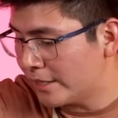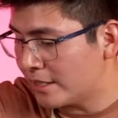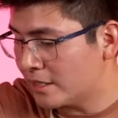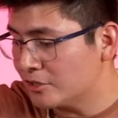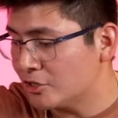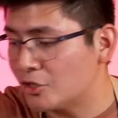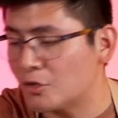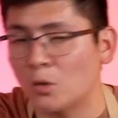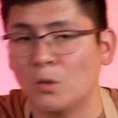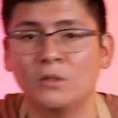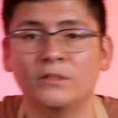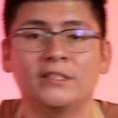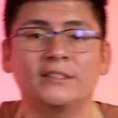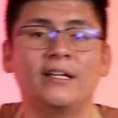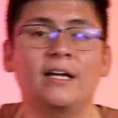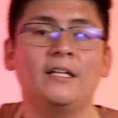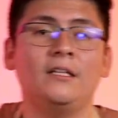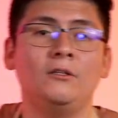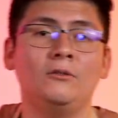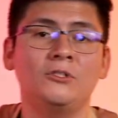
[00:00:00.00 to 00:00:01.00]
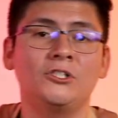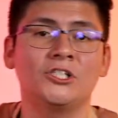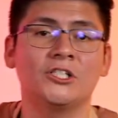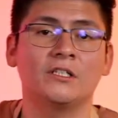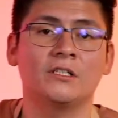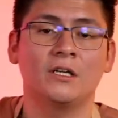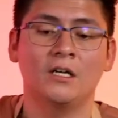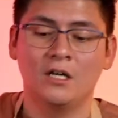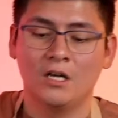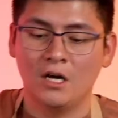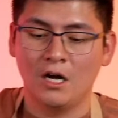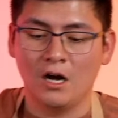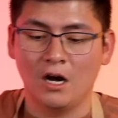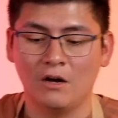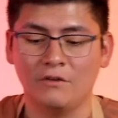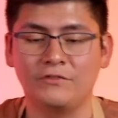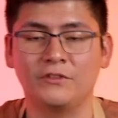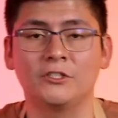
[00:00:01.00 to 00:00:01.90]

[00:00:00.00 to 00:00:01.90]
to control the dilution of